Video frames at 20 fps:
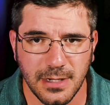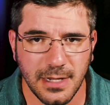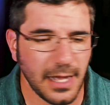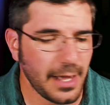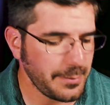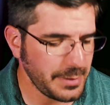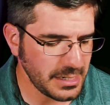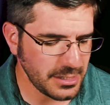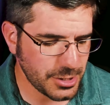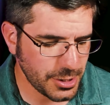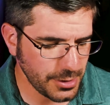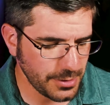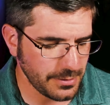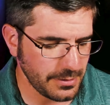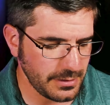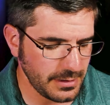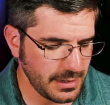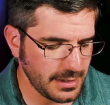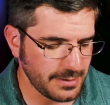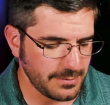I mean, sure,
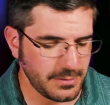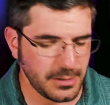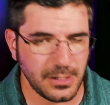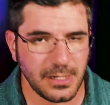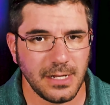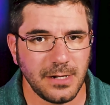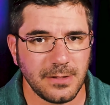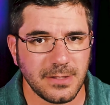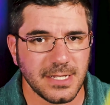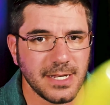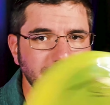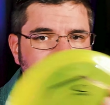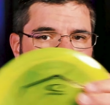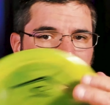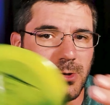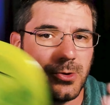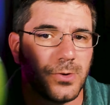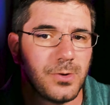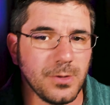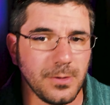yeah, you get something
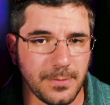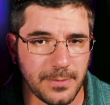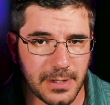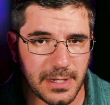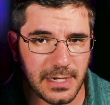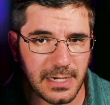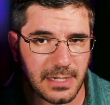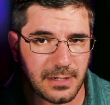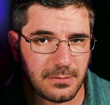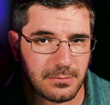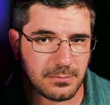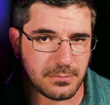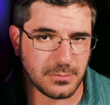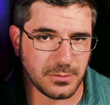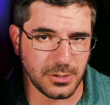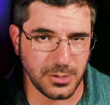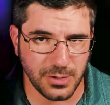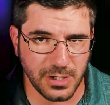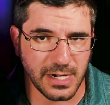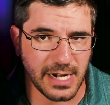cool and
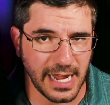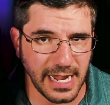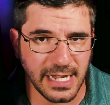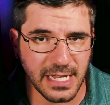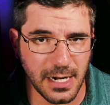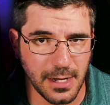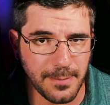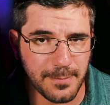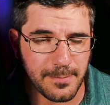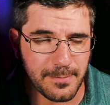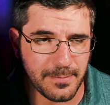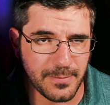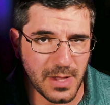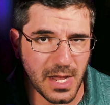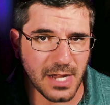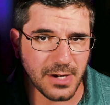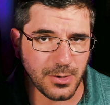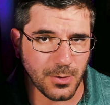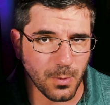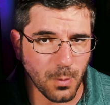you can hang it up
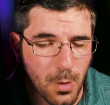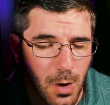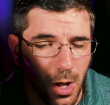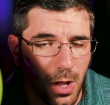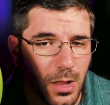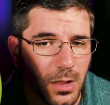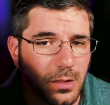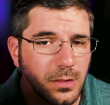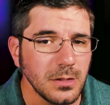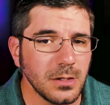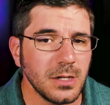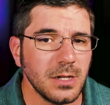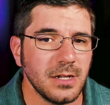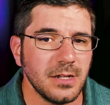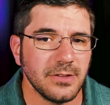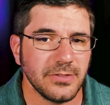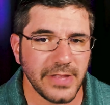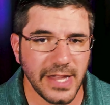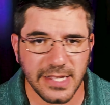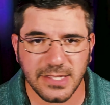on your wall.
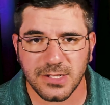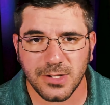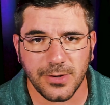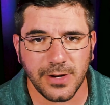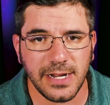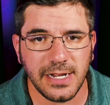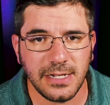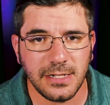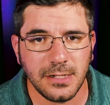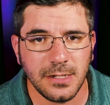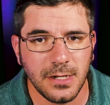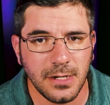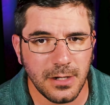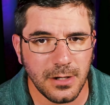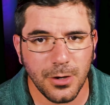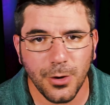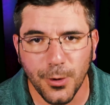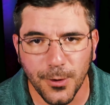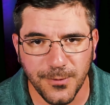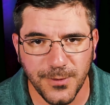That's great.
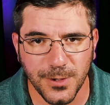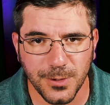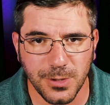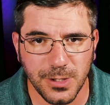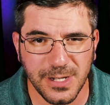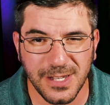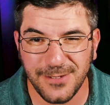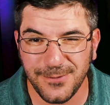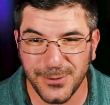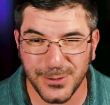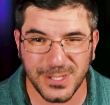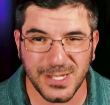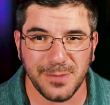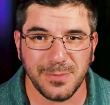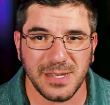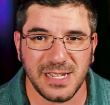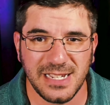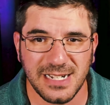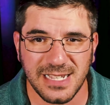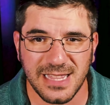Or if you're looking for
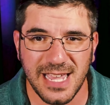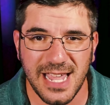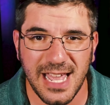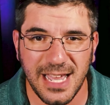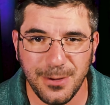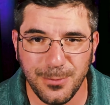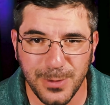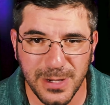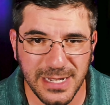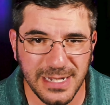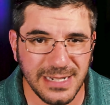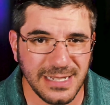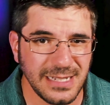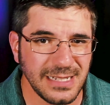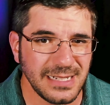something into the headwind,